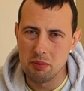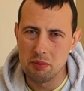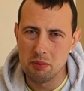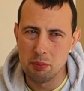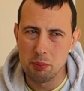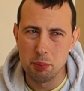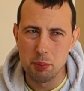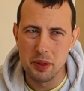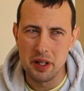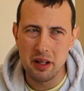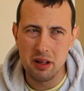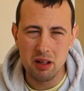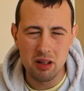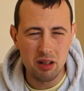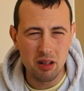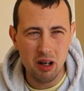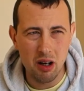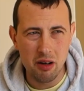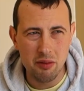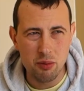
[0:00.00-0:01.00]

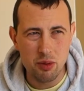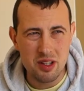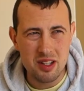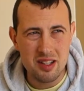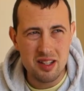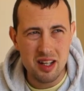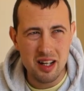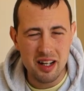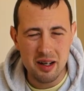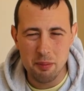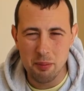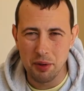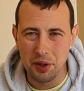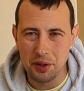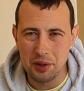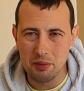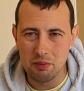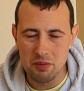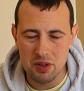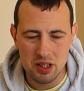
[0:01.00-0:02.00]
mineral I would say, but
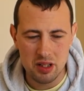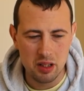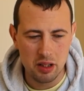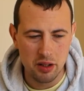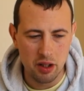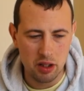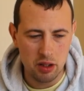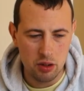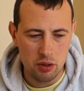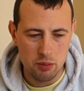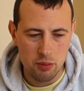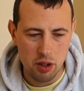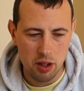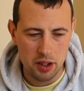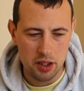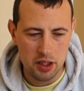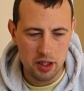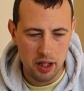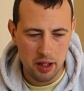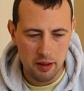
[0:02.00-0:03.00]
still not too
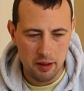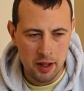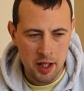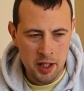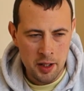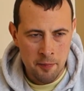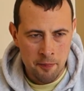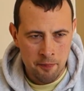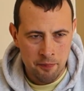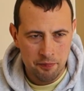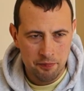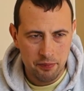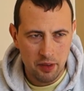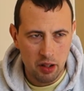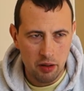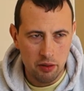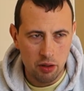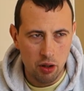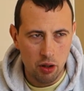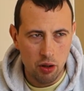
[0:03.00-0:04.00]
much, and
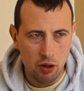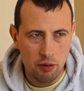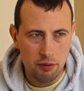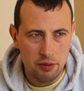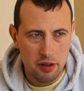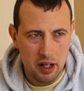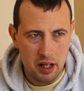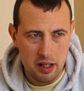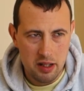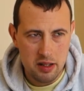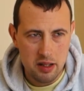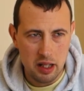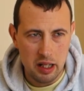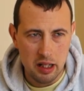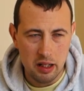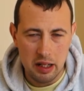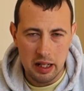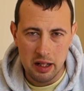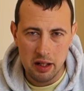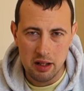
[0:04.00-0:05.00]
the earthiness in
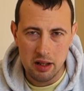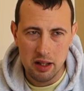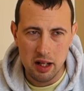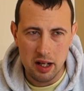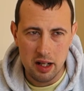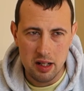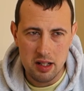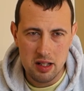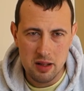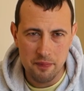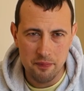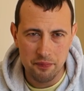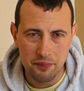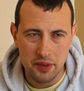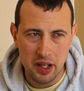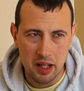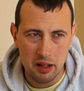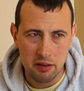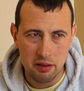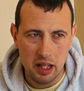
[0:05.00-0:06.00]
the taste
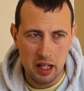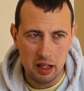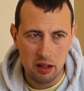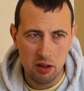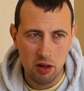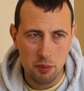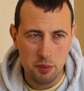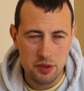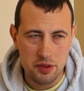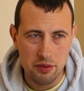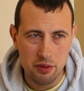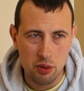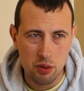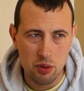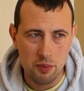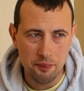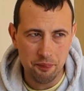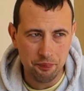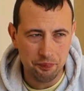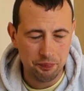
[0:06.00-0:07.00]
that comes through,
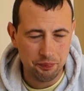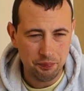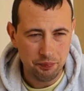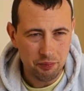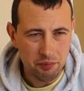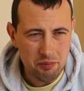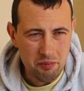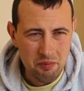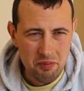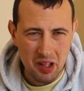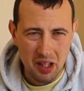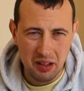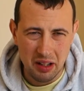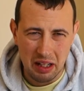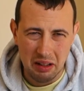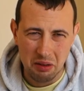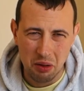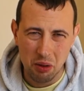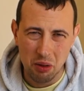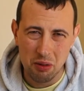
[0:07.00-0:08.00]

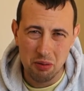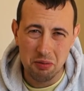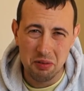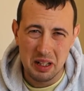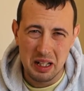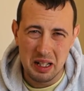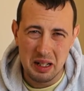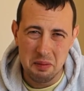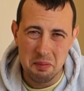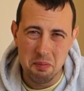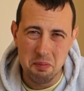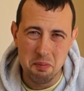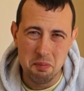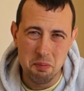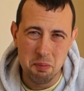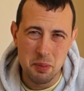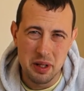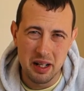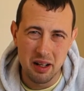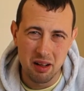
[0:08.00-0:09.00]
that earthy
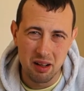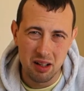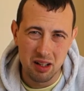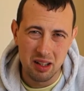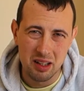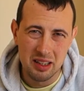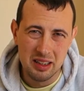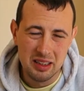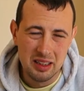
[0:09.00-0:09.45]
mineral,